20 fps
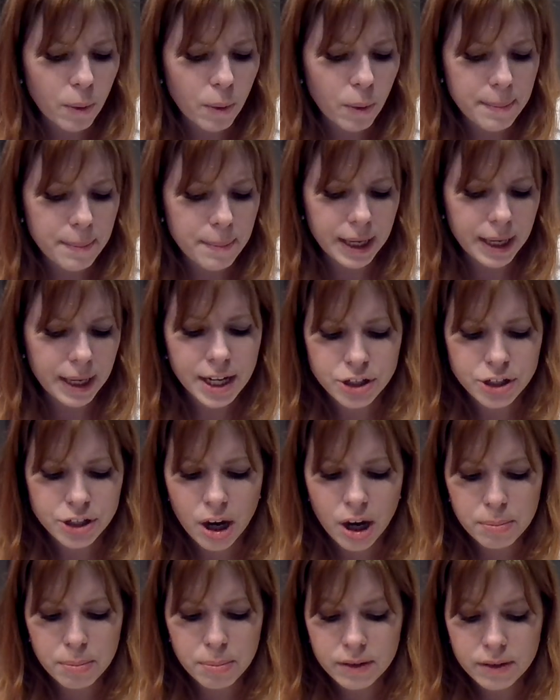web and catch a
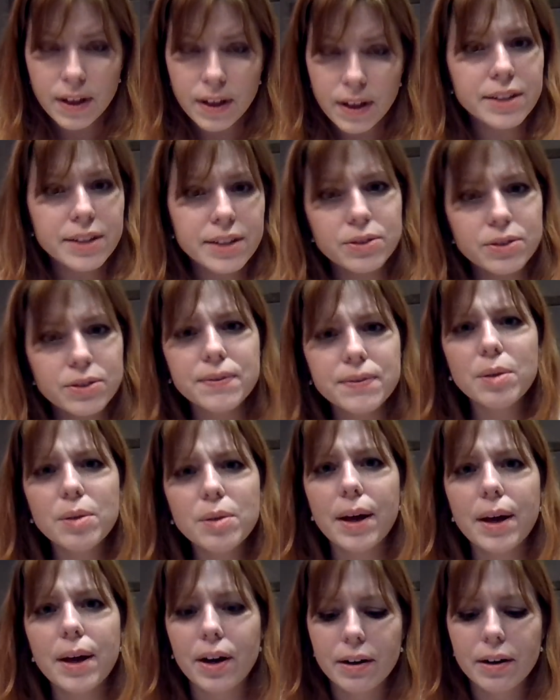couple of flies, you'll feel
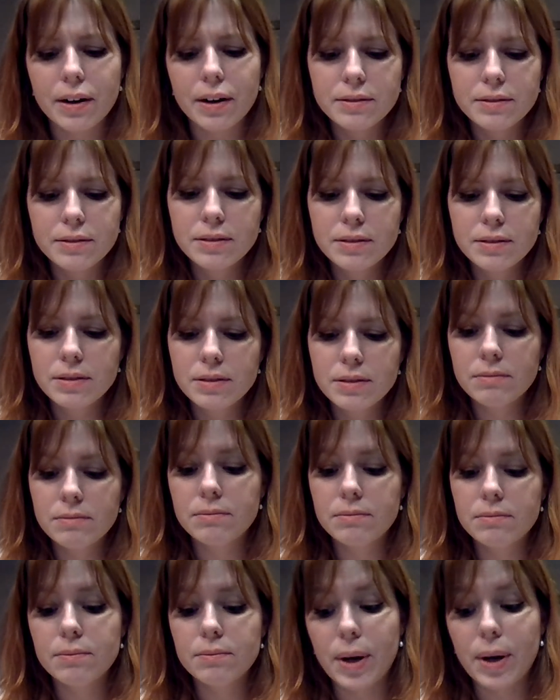better."
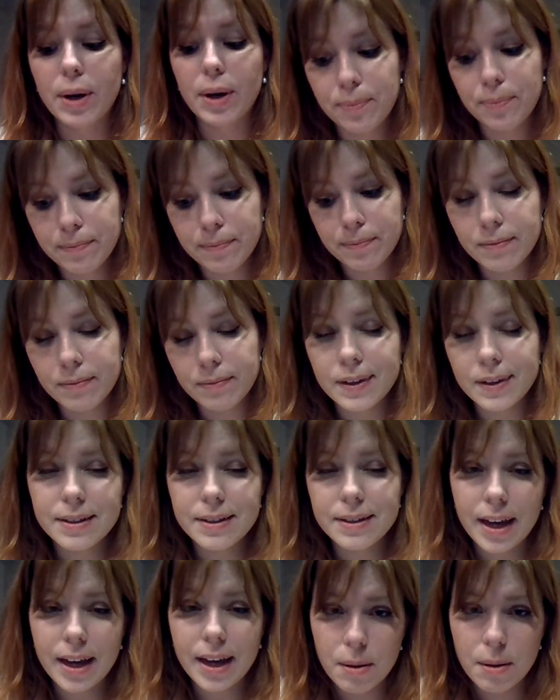Well, the
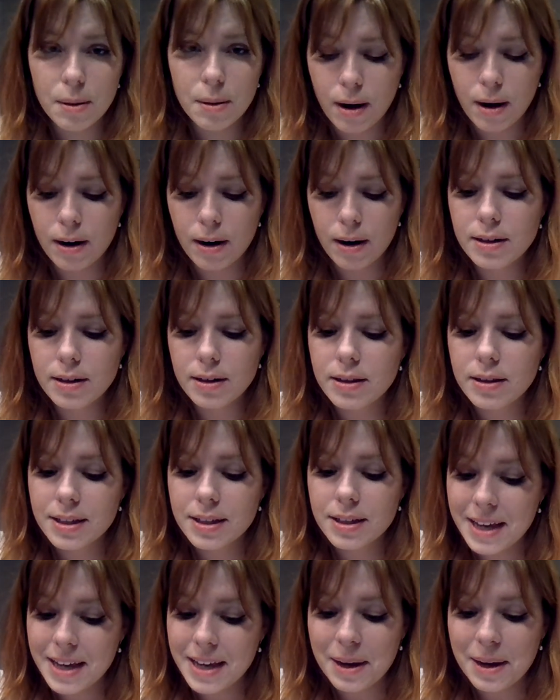second part
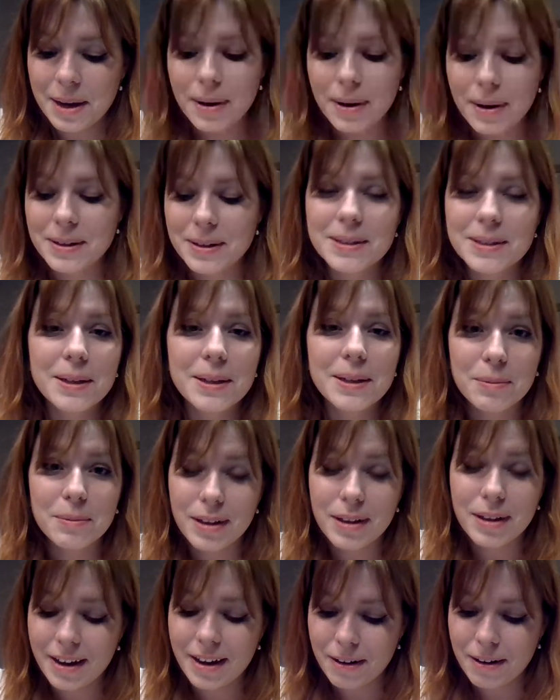didn't
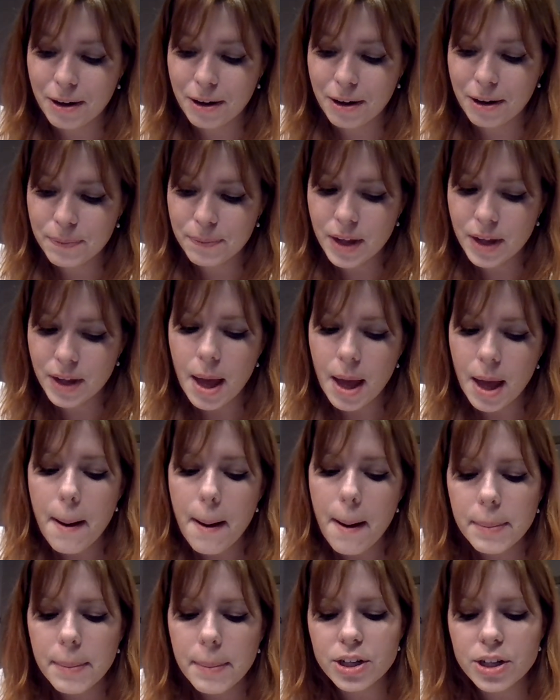apply at all.
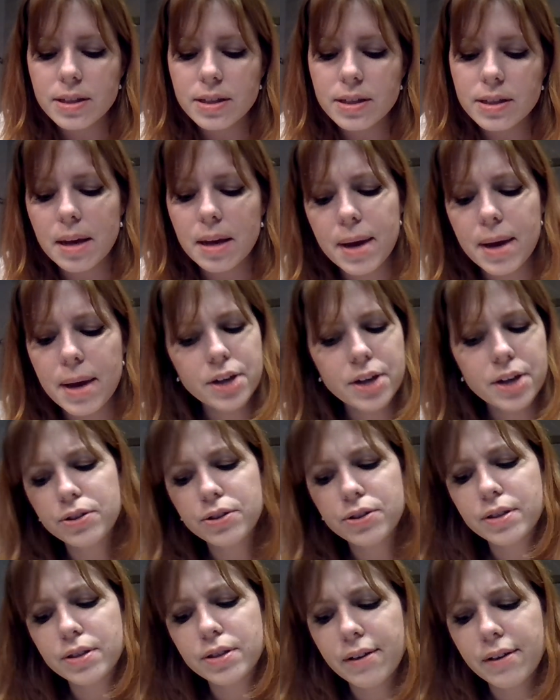But Jessie
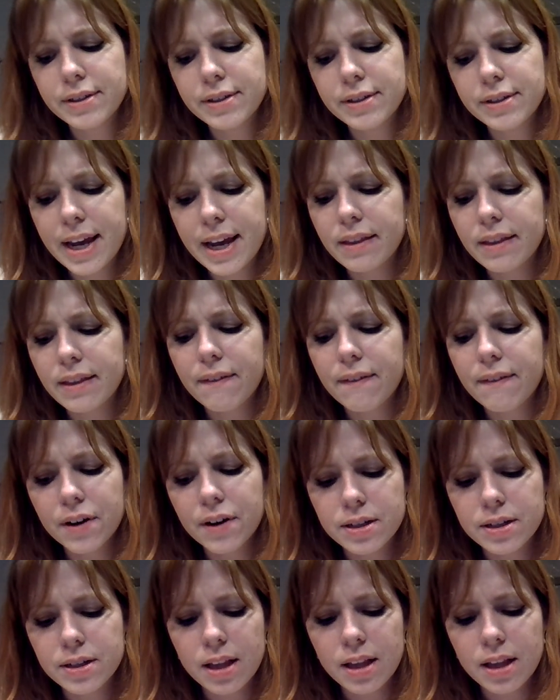imagined herself saying the
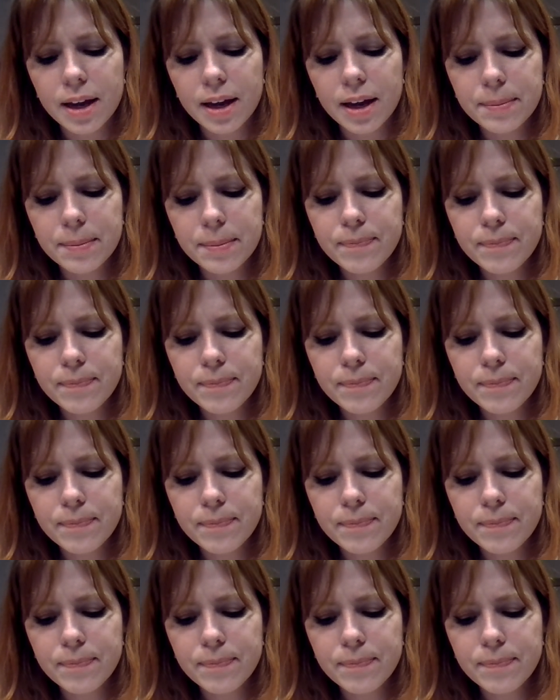first line.